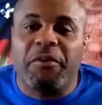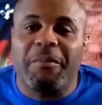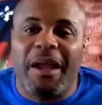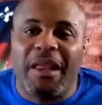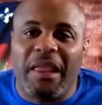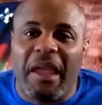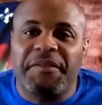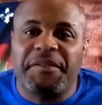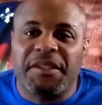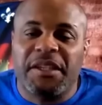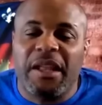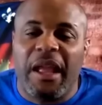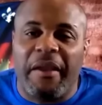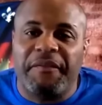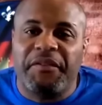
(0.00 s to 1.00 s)
my life,
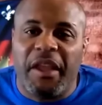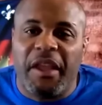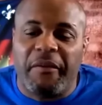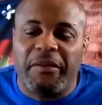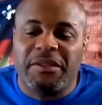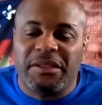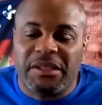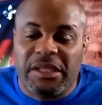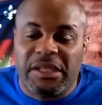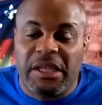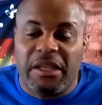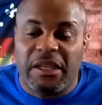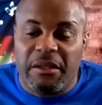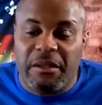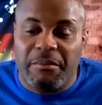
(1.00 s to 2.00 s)
I've never
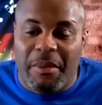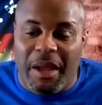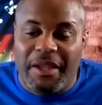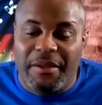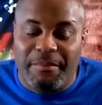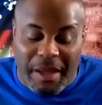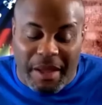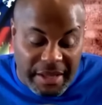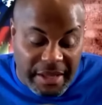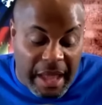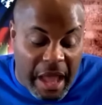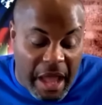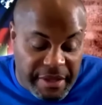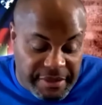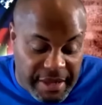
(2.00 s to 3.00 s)
seen my
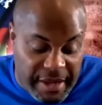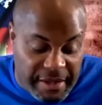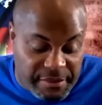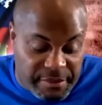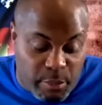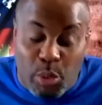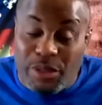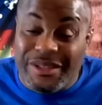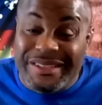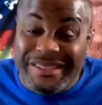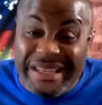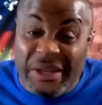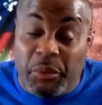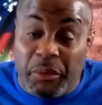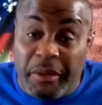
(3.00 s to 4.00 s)
contacts more
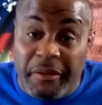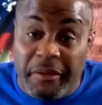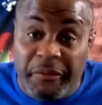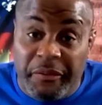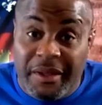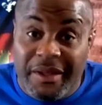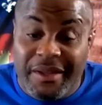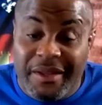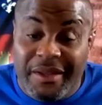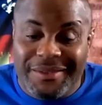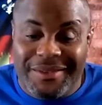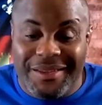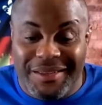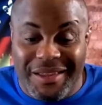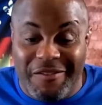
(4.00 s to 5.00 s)
secretive
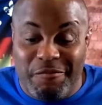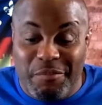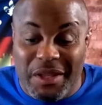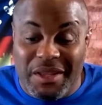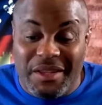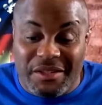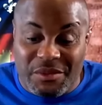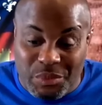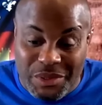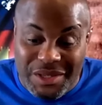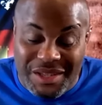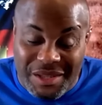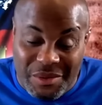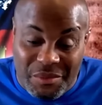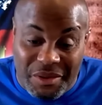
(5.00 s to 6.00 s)
than they've been this week
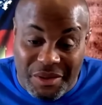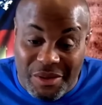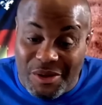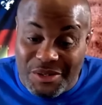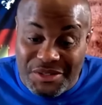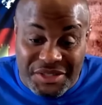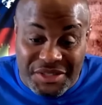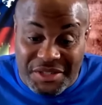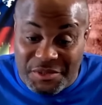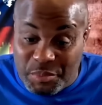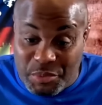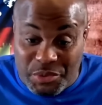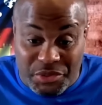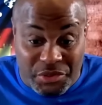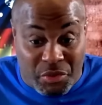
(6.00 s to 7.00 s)
in regards to this,
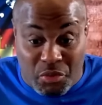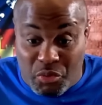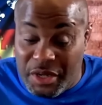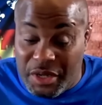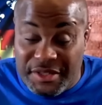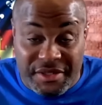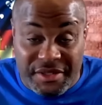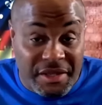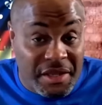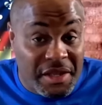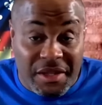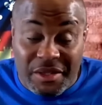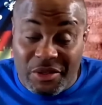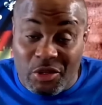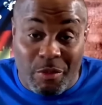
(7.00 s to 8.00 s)
bro. It's crazy.
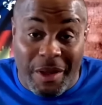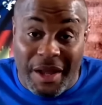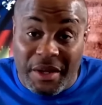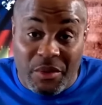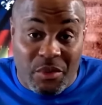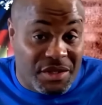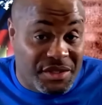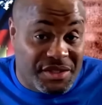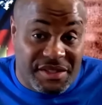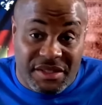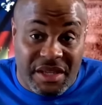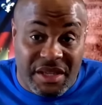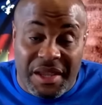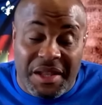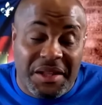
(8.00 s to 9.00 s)
Nobody wants to
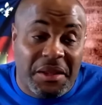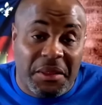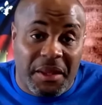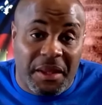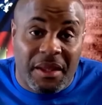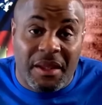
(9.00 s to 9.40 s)
say anything.